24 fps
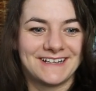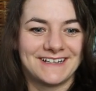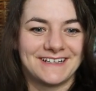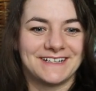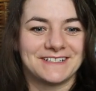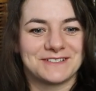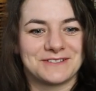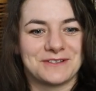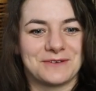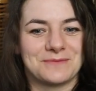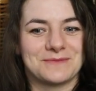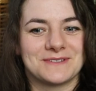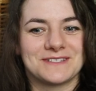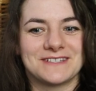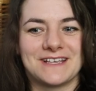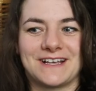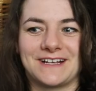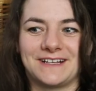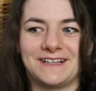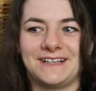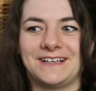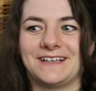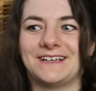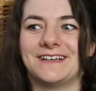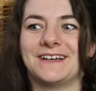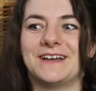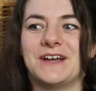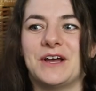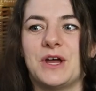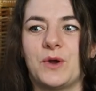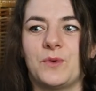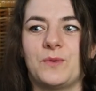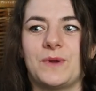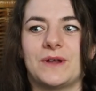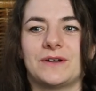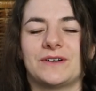and so I'm slightly
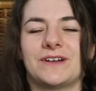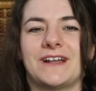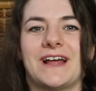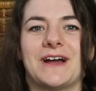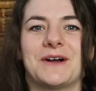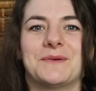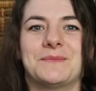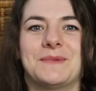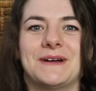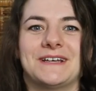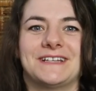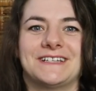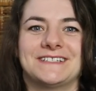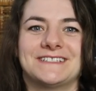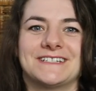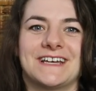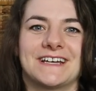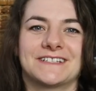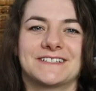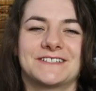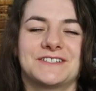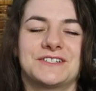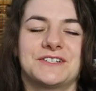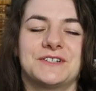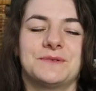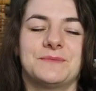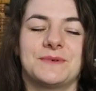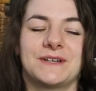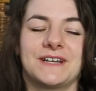weirded out by the texture,